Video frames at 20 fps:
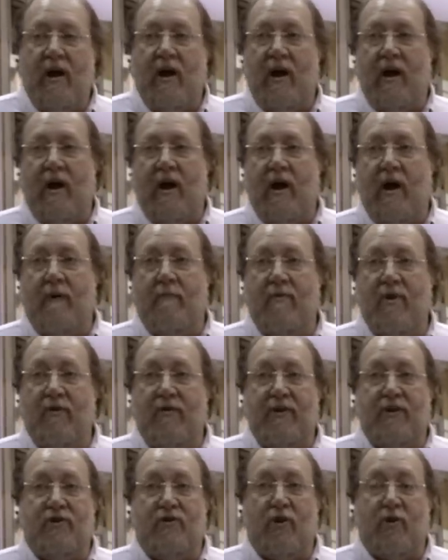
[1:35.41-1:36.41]

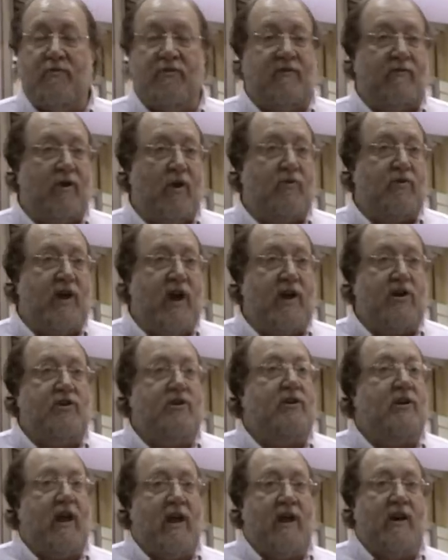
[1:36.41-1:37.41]
both in terms of
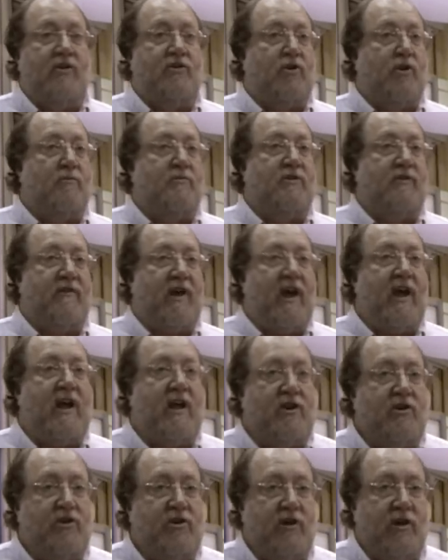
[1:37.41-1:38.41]
location and in terms of
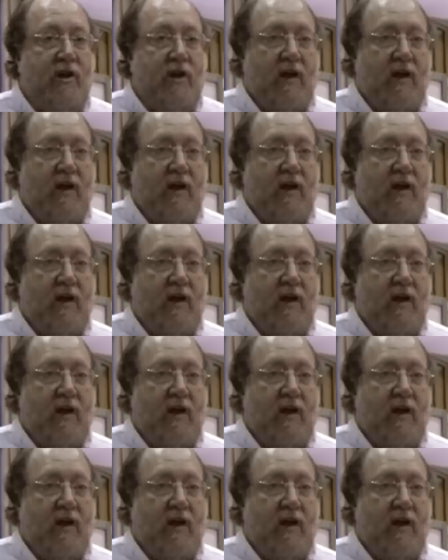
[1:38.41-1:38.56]
age.